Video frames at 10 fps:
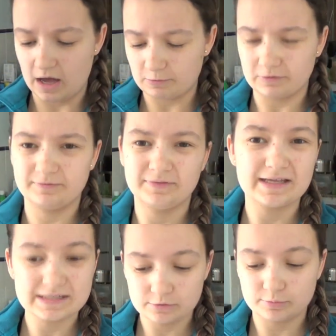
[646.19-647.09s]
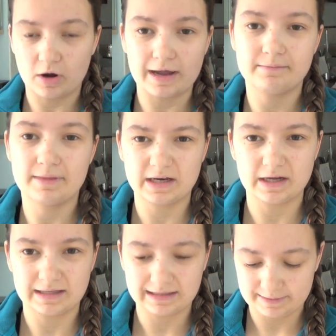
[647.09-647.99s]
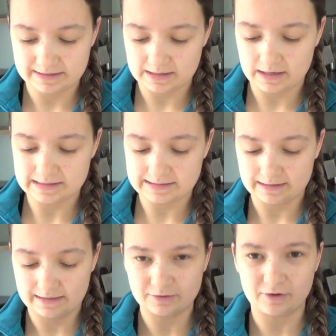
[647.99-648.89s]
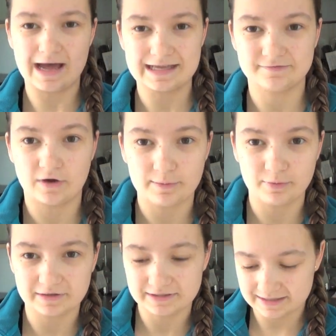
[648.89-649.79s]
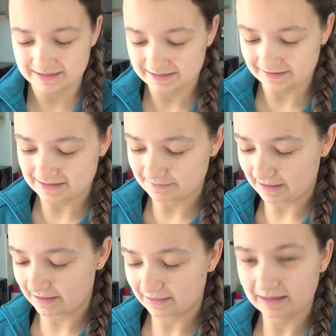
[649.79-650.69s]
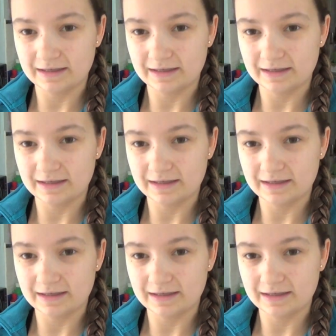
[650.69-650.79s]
well, they're still bright, but then a little bit, not as vibrant, so to speak.